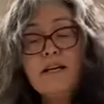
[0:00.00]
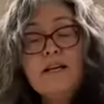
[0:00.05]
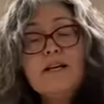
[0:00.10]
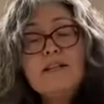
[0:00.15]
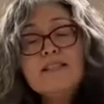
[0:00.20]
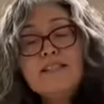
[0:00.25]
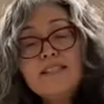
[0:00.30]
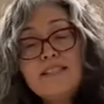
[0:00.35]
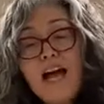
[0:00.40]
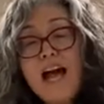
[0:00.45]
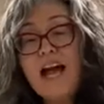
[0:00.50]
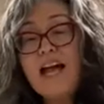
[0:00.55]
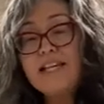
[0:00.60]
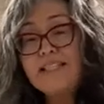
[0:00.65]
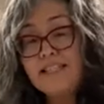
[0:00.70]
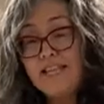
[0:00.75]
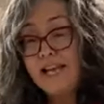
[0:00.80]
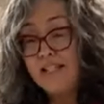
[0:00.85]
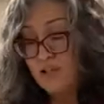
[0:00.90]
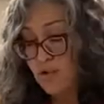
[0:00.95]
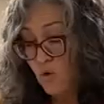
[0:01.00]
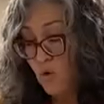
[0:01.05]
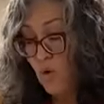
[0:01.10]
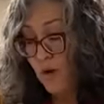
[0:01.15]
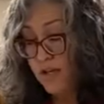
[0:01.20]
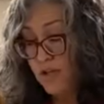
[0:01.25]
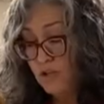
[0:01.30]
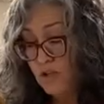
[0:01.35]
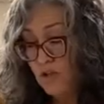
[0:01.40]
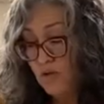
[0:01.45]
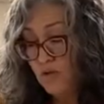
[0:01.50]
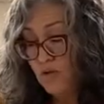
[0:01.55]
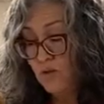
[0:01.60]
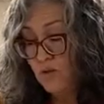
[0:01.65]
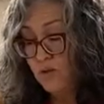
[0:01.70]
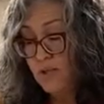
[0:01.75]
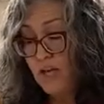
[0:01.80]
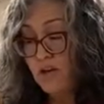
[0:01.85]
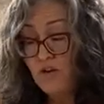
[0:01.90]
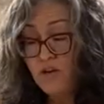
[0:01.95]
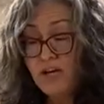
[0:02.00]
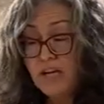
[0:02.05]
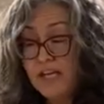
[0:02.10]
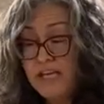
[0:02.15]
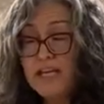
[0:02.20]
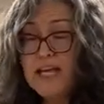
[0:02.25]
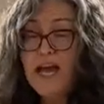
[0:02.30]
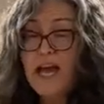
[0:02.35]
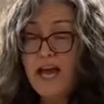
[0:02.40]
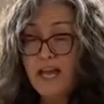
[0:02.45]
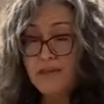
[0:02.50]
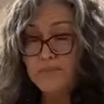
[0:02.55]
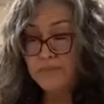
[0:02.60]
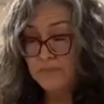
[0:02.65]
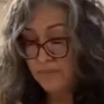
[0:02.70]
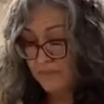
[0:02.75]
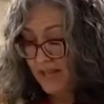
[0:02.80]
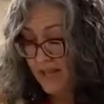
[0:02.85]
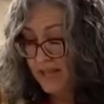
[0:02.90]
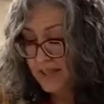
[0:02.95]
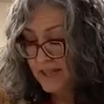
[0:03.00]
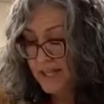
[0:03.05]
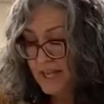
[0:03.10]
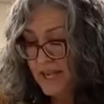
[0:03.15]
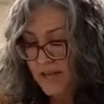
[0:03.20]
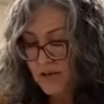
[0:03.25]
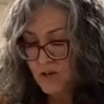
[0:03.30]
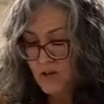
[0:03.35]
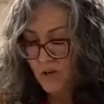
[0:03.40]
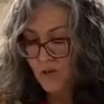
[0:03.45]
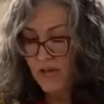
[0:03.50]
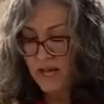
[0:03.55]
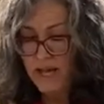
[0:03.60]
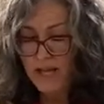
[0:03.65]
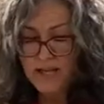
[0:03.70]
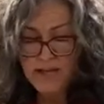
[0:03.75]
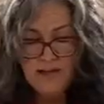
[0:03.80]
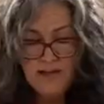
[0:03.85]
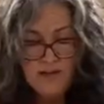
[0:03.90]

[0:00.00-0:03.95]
size that you're going to get at the end, okay?